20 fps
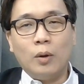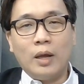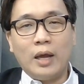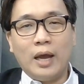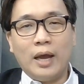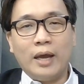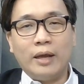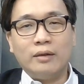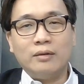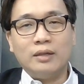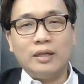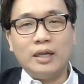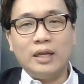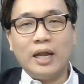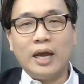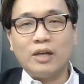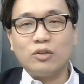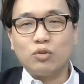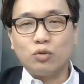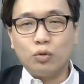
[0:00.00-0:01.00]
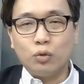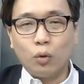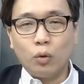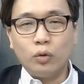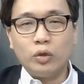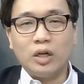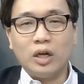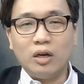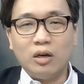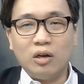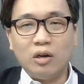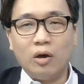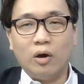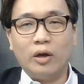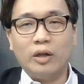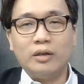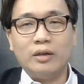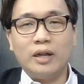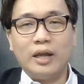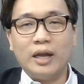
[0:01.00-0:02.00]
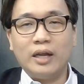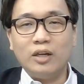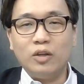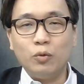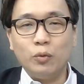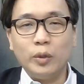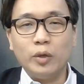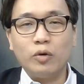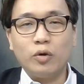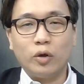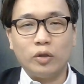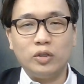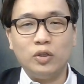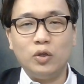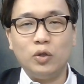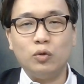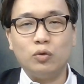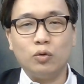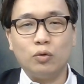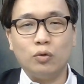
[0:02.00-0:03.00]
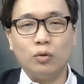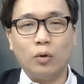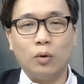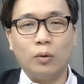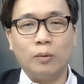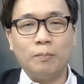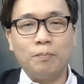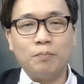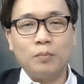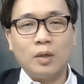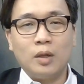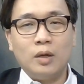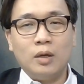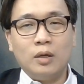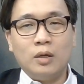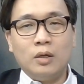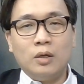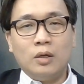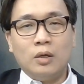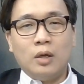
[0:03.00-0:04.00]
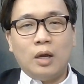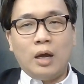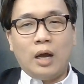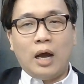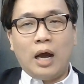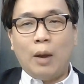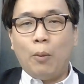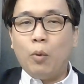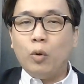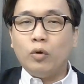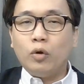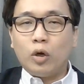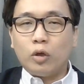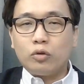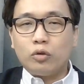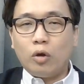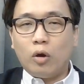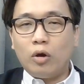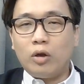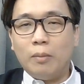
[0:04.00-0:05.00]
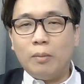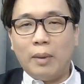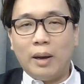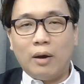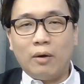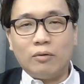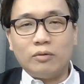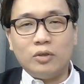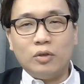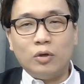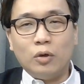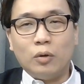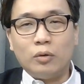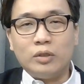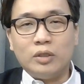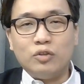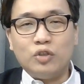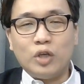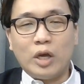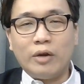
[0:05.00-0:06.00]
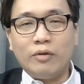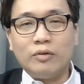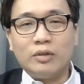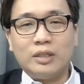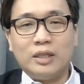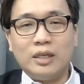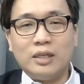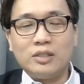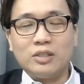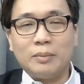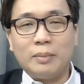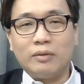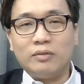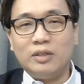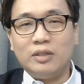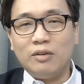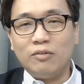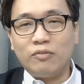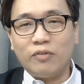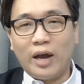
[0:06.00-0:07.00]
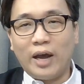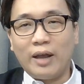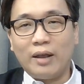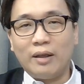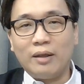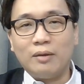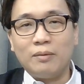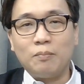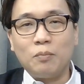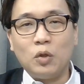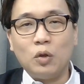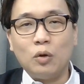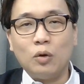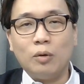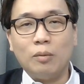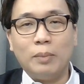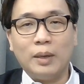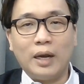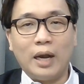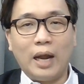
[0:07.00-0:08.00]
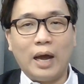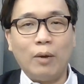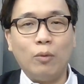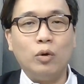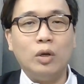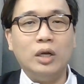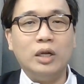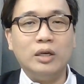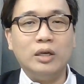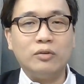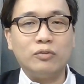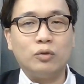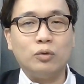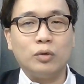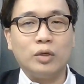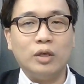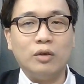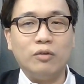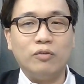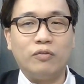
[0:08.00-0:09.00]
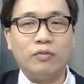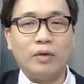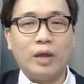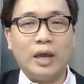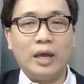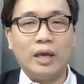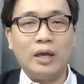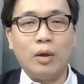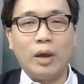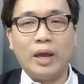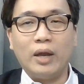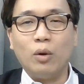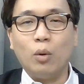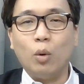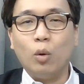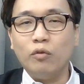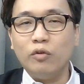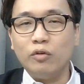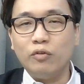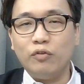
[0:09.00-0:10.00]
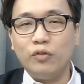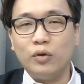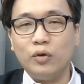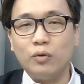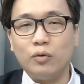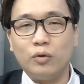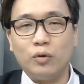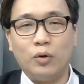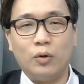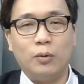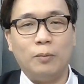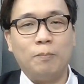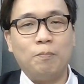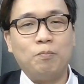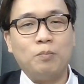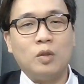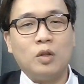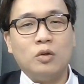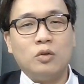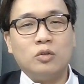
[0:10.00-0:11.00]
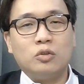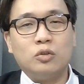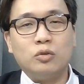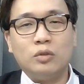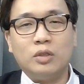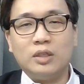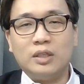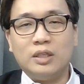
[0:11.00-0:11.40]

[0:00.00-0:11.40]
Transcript: and it has grown a lot, and it will continue to grow. I will not talk about the general things about DeFi, but I would love to give an overview. So the